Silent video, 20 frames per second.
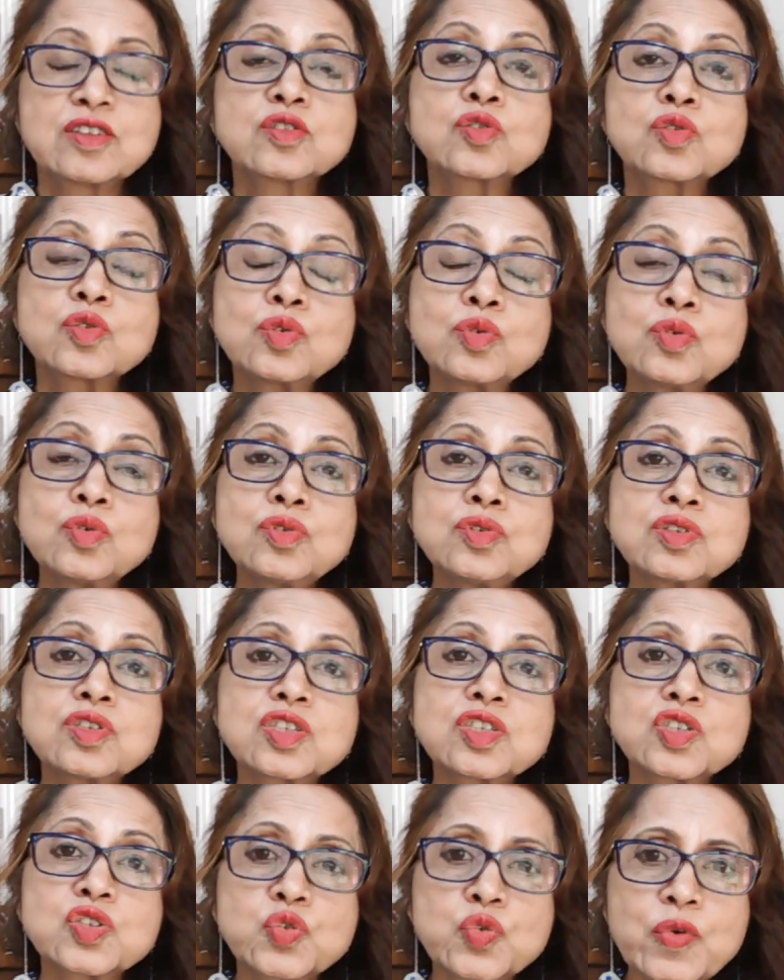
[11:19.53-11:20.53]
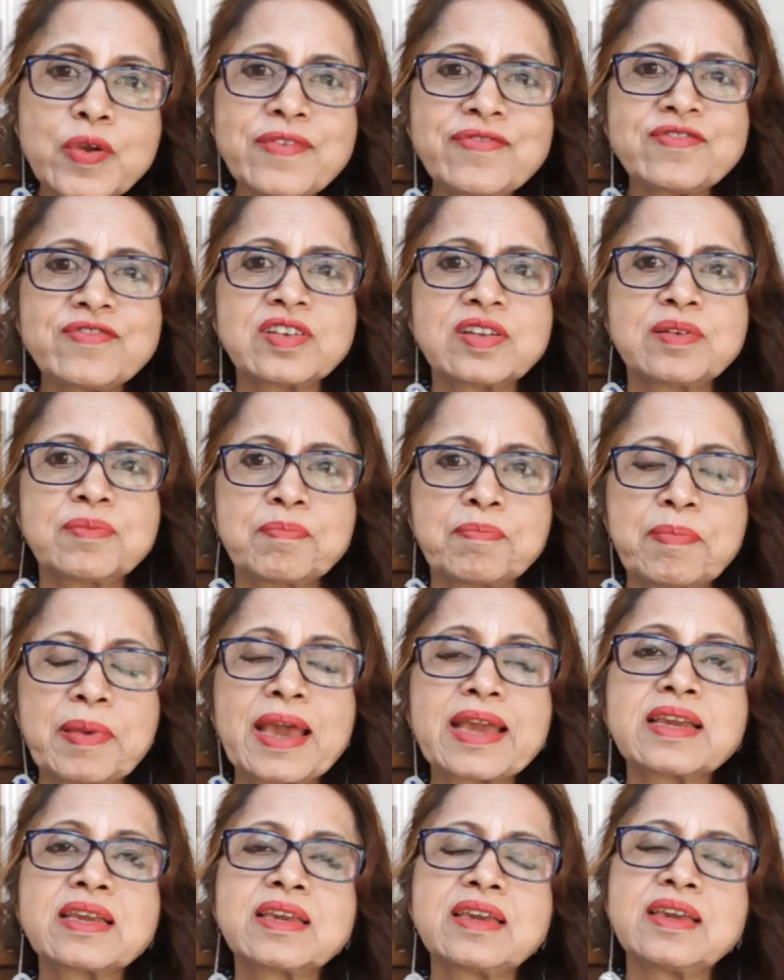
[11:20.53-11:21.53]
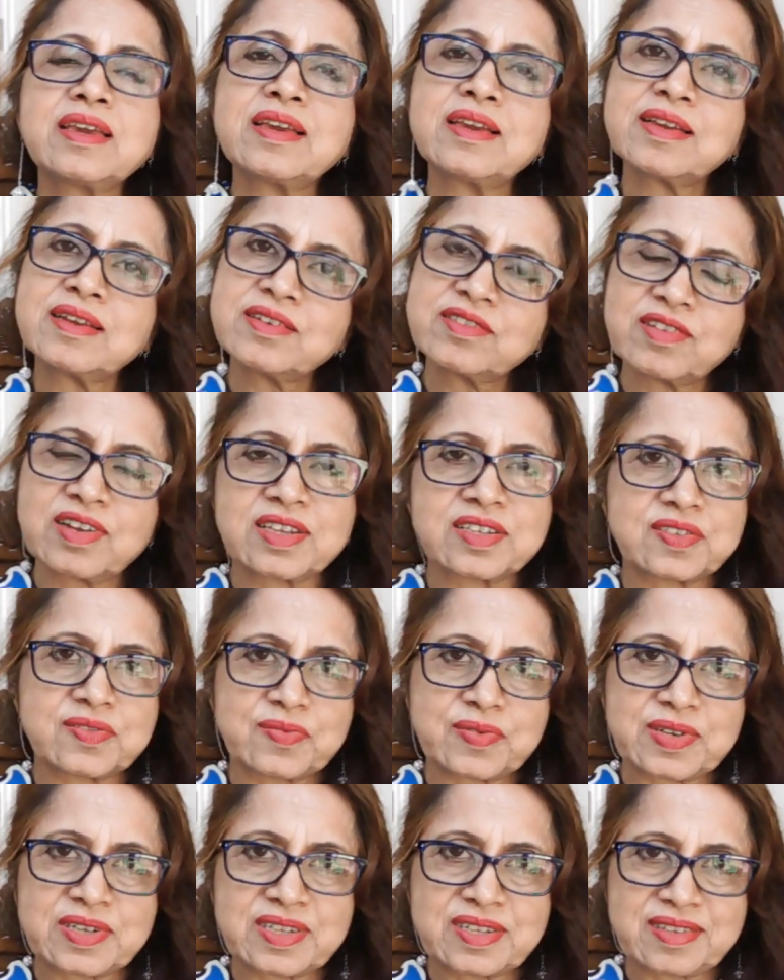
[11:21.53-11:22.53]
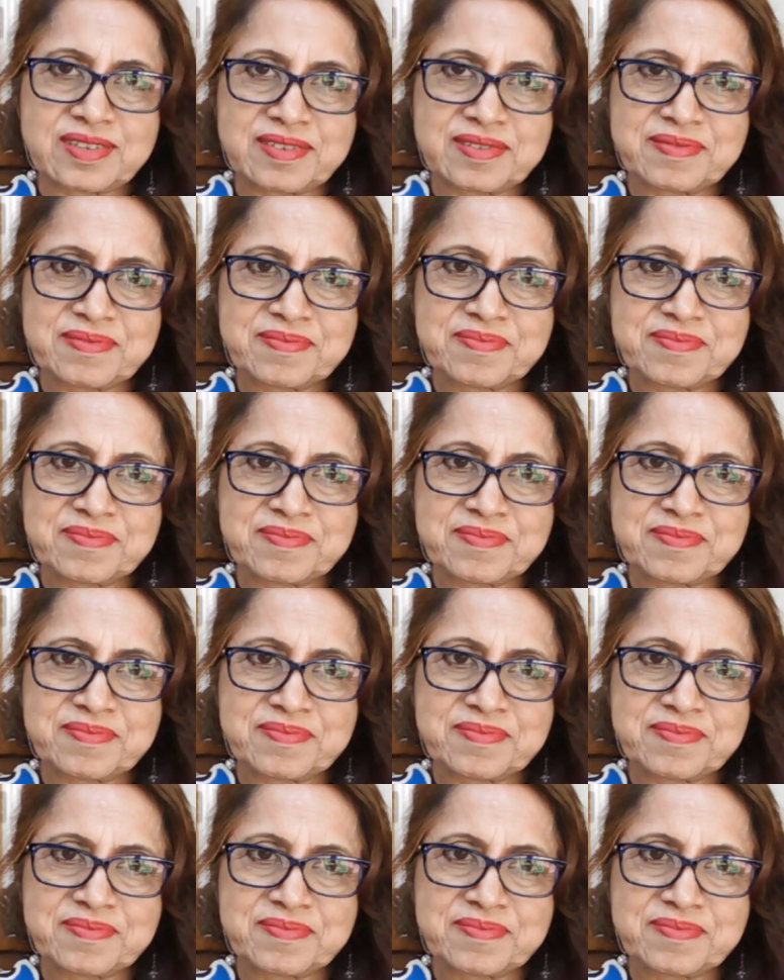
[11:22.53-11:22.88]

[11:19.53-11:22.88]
through swift banking transfers.